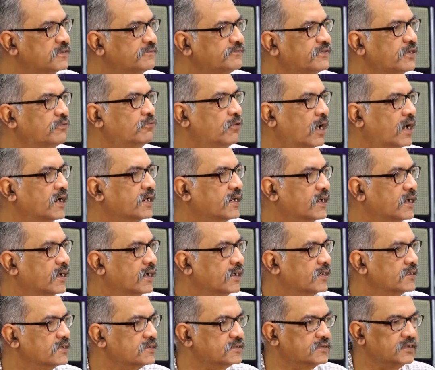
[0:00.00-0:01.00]
of the
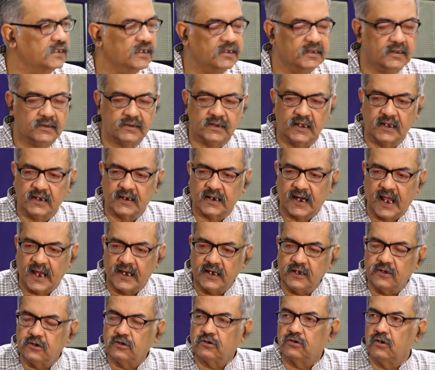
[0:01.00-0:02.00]
workers, the
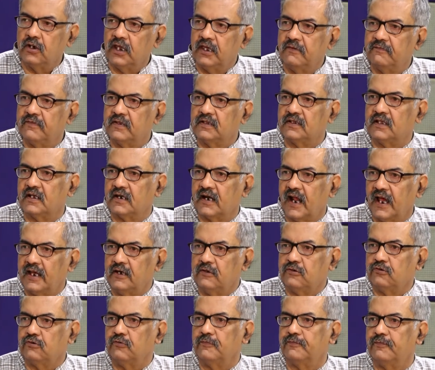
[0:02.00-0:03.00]
right, even the
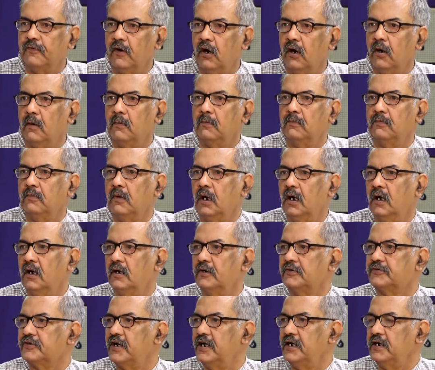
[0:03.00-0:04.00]
right to form
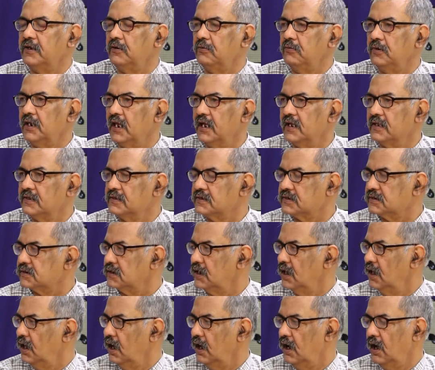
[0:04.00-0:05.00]
trade unions,
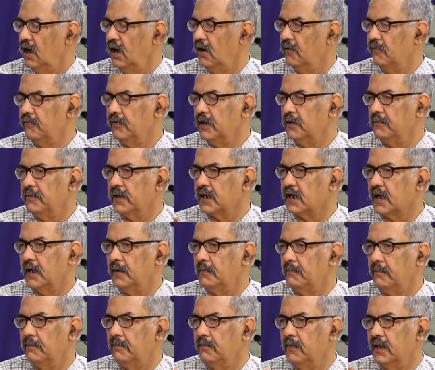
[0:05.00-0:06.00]
will
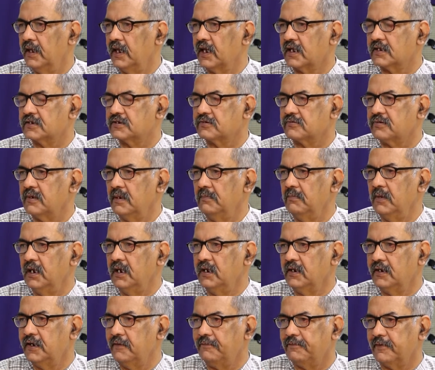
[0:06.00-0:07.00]
become
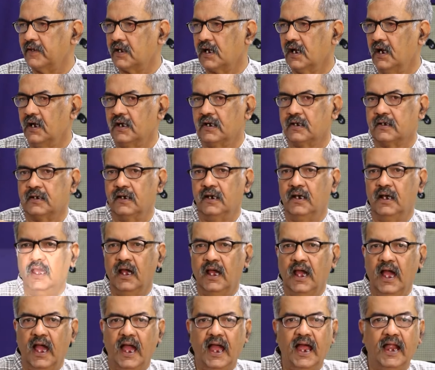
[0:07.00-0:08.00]
extremely difficult,
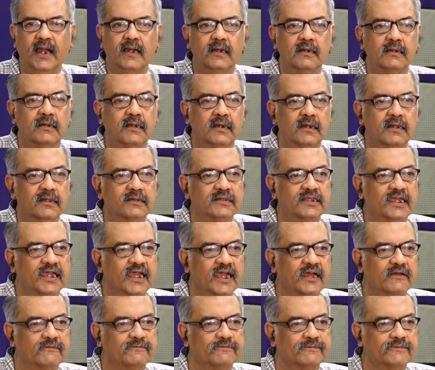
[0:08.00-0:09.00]
and they
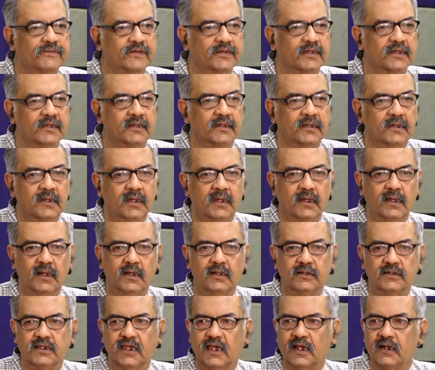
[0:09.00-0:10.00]

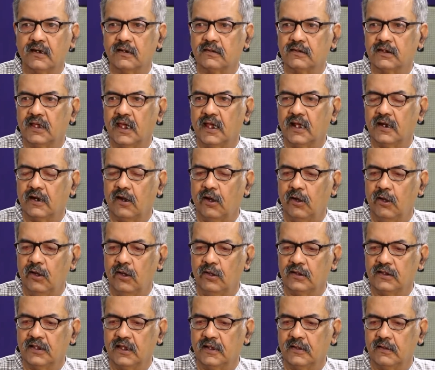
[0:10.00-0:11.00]
are
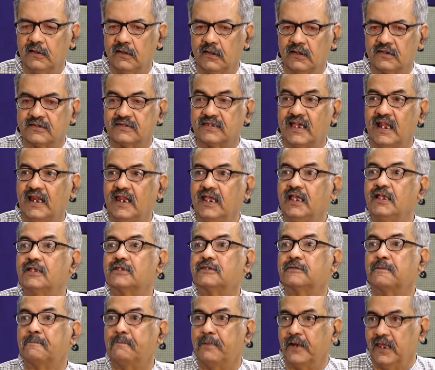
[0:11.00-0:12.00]
on the selling
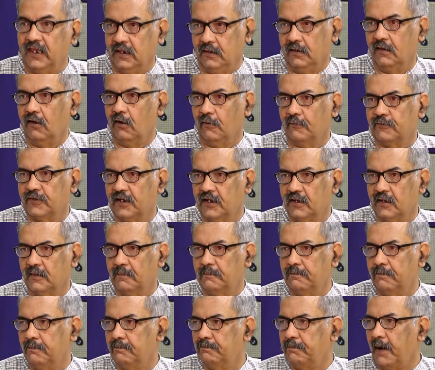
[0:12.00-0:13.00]
spree of
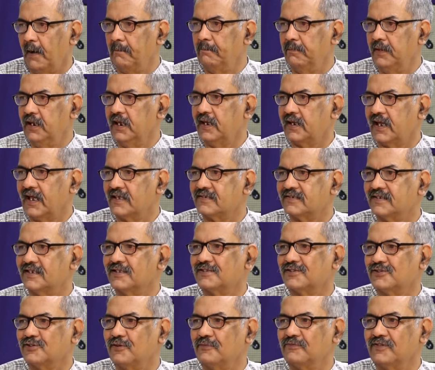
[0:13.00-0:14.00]
the public
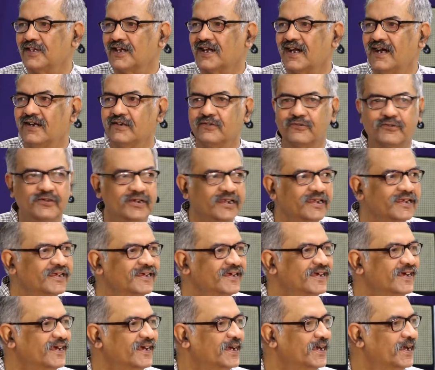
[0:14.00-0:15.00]
assets of the country.
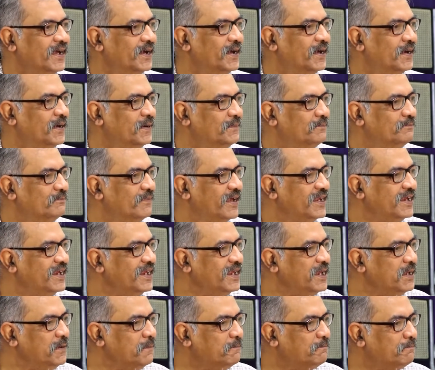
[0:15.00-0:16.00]

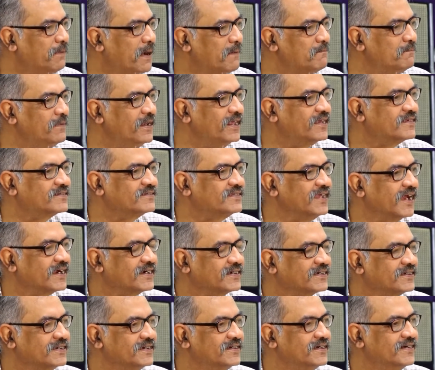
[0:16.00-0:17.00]
Many public
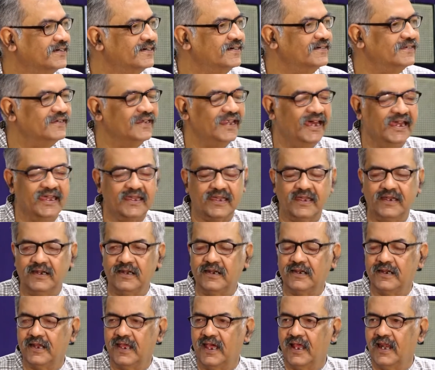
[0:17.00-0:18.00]
sector like
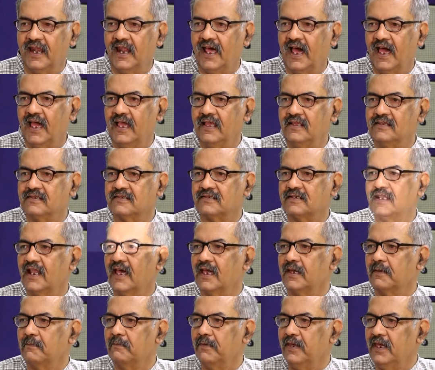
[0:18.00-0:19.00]
Indian Airlines,
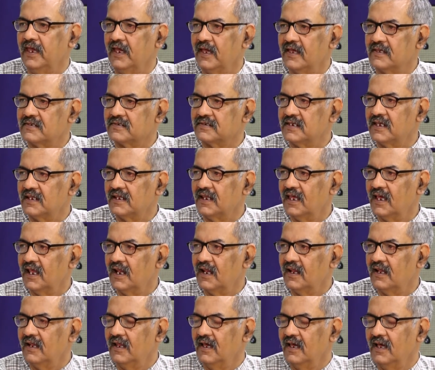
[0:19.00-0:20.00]
like
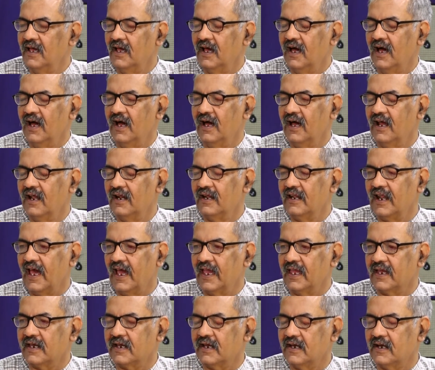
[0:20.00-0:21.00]
BSNL,
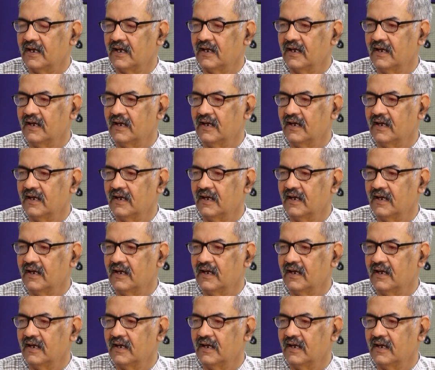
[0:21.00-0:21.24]
like